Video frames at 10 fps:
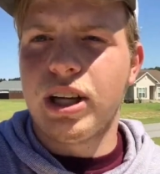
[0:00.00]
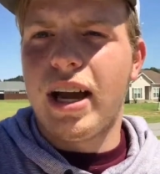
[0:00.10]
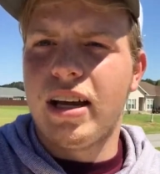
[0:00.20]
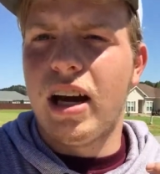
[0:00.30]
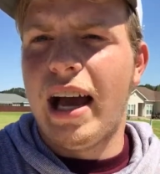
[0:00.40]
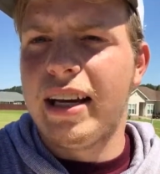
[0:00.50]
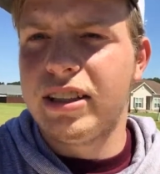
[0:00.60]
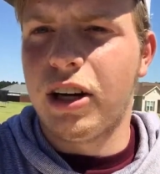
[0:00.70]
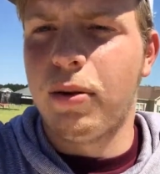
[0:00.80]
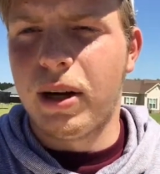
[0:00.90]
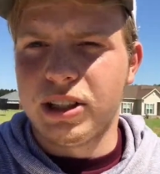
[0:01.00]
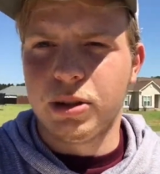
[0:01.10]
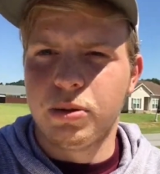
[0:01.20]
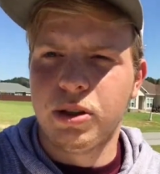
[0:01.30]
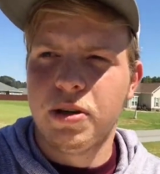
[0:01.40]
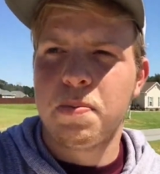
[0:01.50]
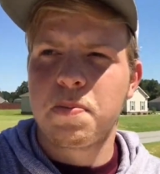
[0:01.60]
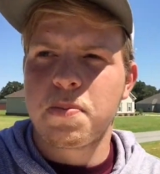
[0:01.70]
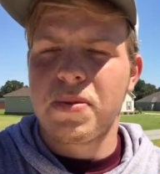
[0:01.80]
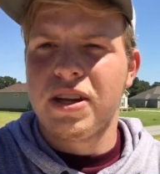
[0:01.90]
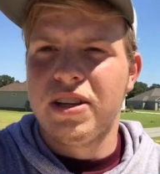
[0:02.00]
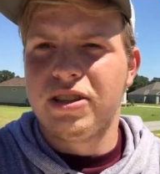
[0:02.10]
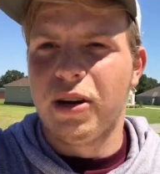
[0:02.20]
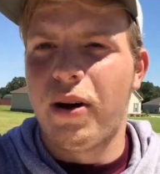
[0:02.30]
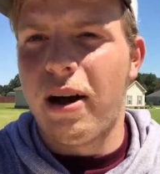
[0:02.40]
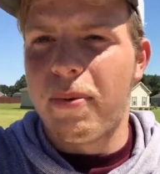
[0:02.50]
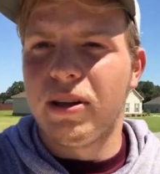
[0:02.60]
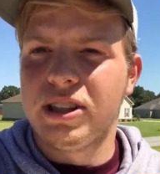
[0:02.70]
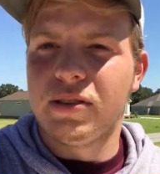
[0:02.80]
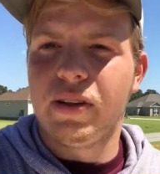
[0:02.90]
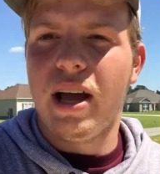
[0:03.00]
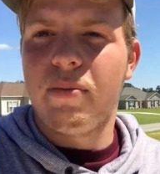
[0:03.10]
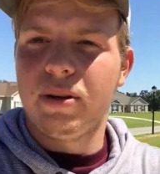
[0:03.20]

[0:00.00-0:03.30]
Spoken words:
I actually hurt my shoulder, so I apologize for that,